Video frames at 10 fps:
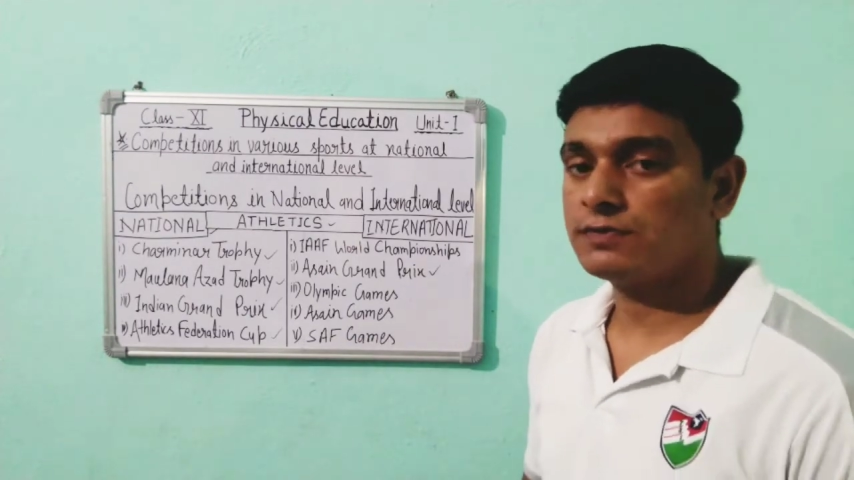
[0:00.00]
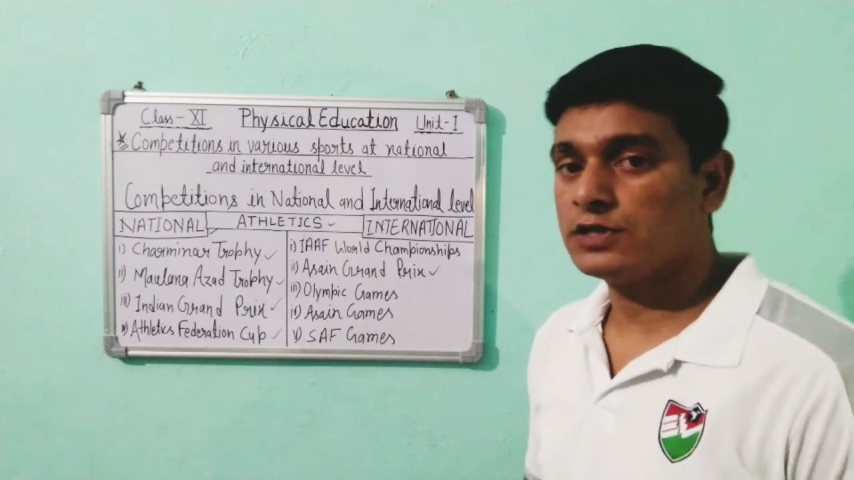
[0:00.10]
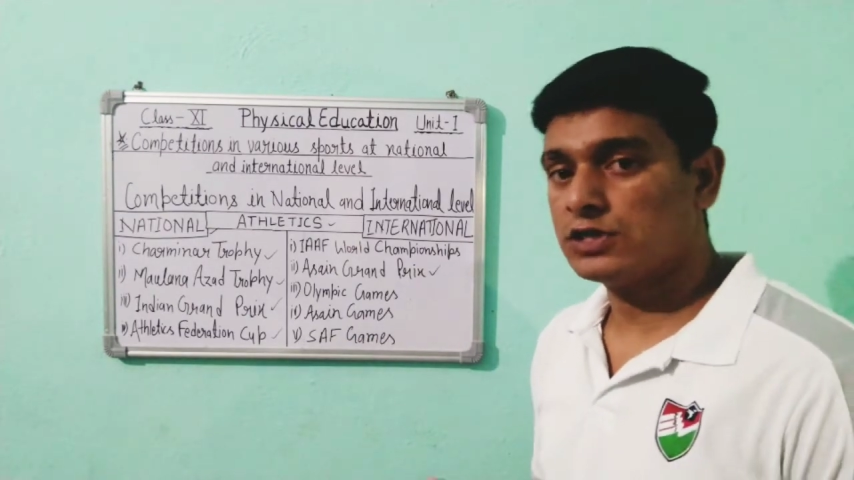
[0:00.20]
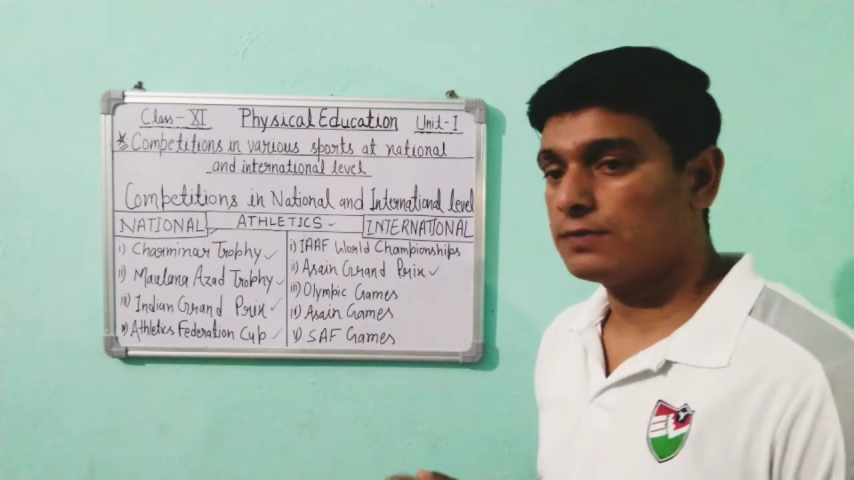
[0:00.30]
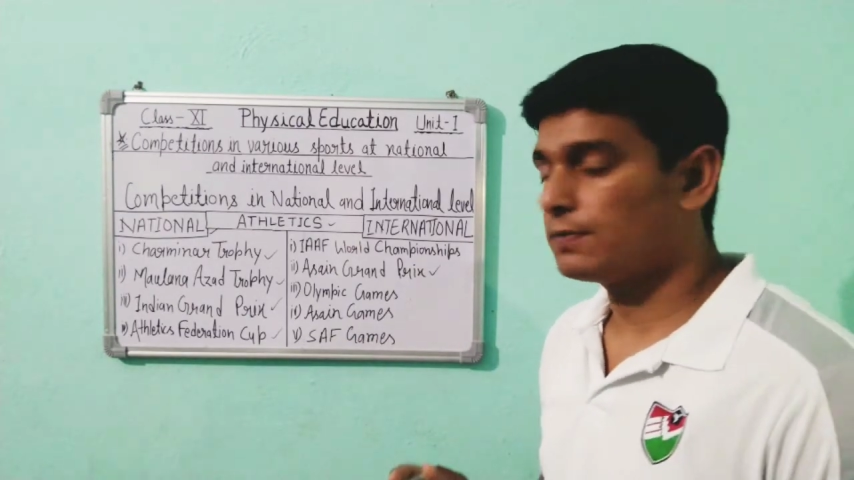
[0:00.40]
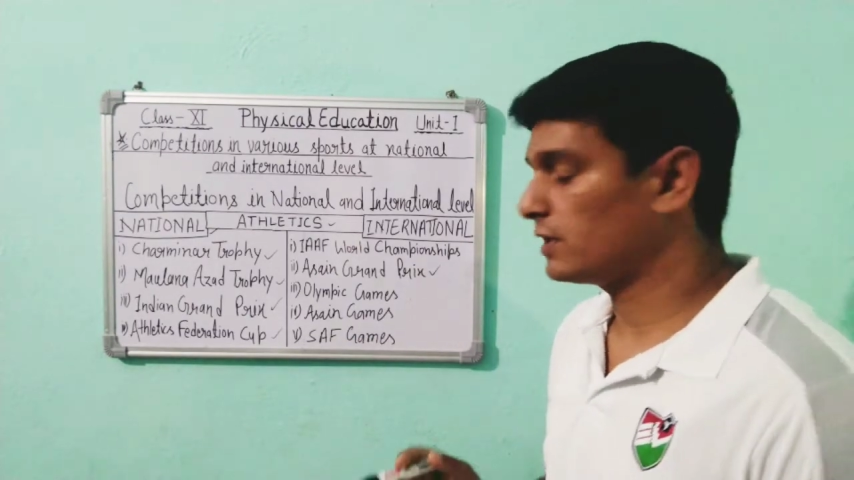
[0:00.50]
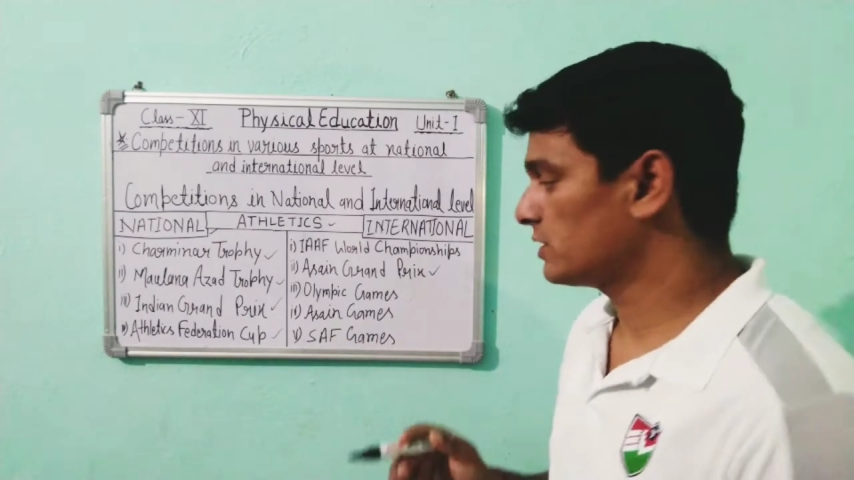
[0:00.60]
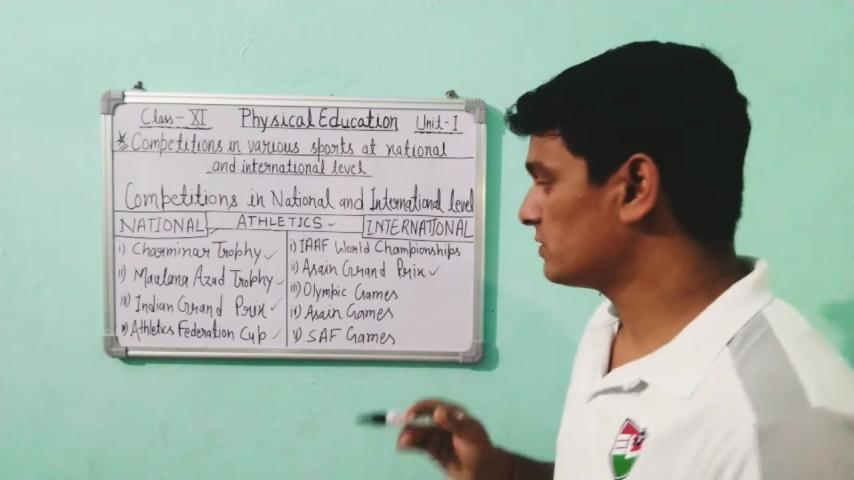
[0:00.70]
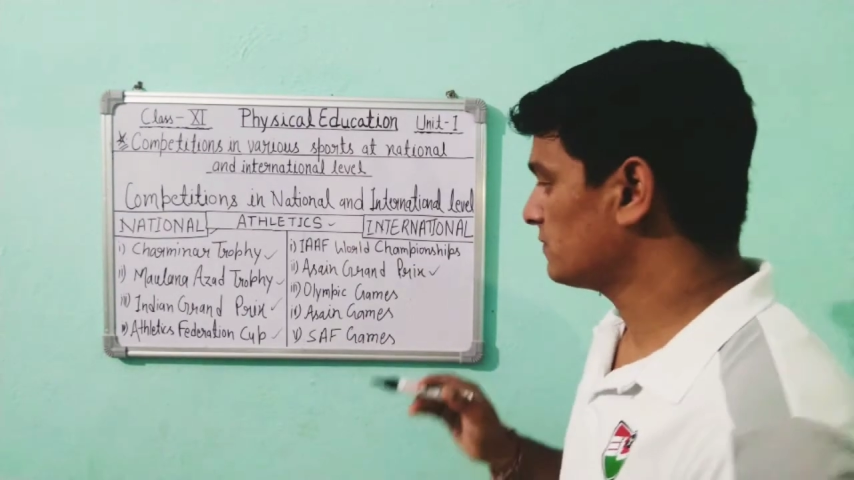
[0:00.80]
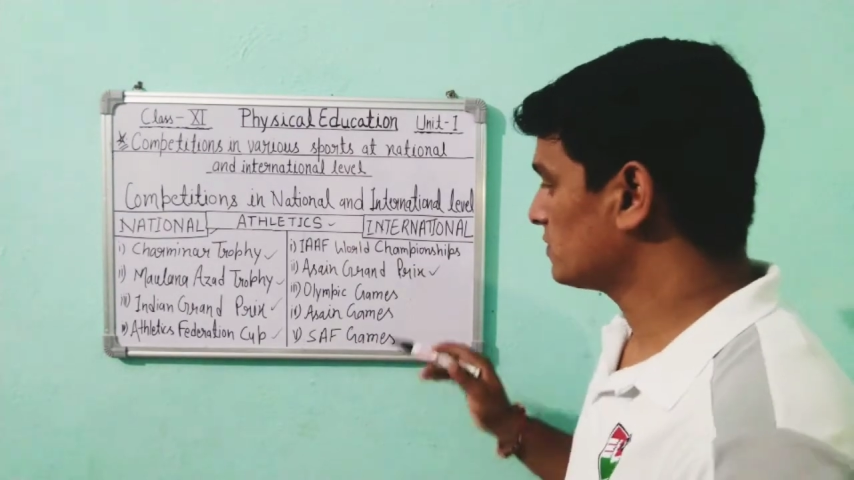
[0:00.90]
of Asia
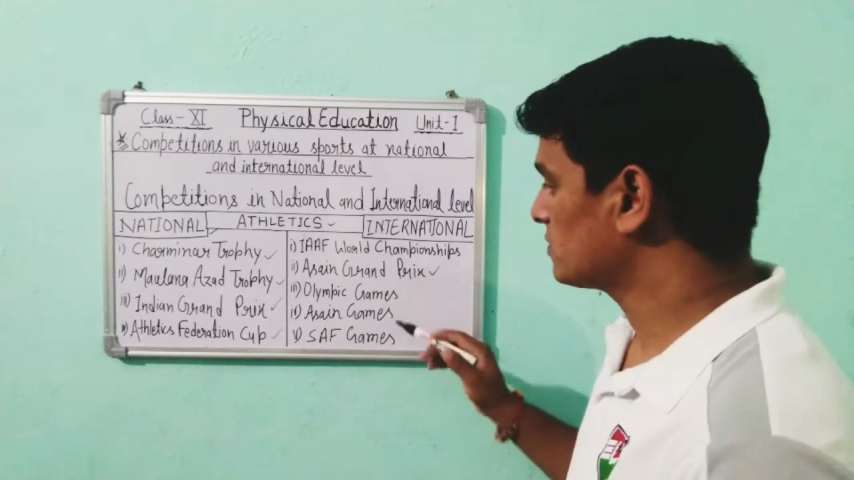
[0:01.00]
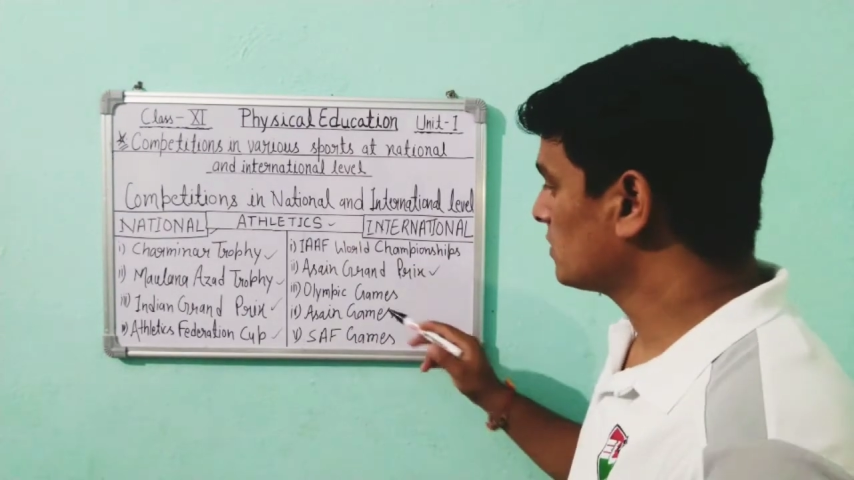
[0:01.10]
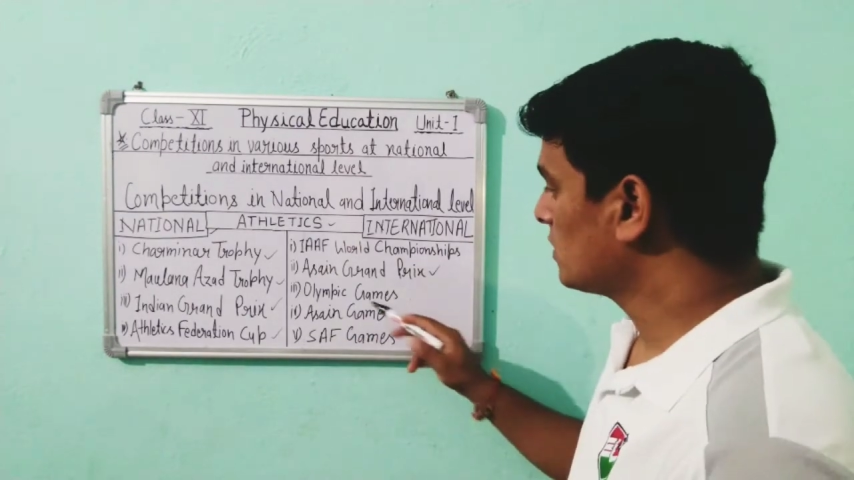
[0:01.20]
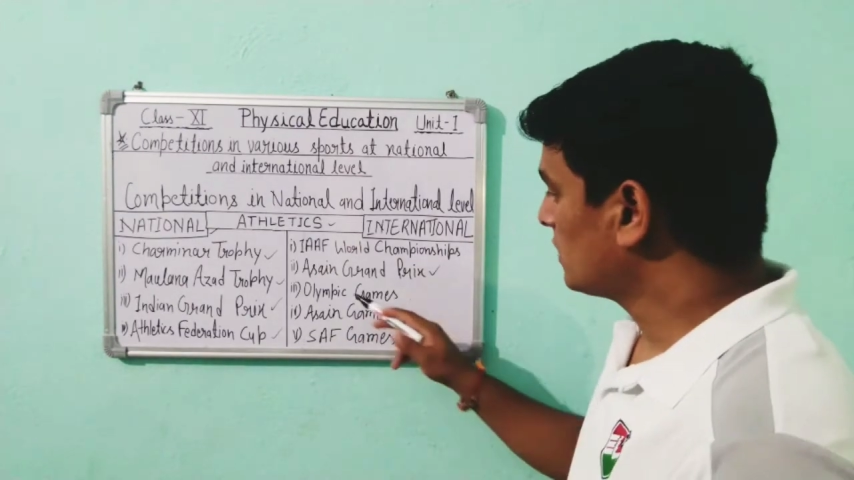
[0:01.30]
participates.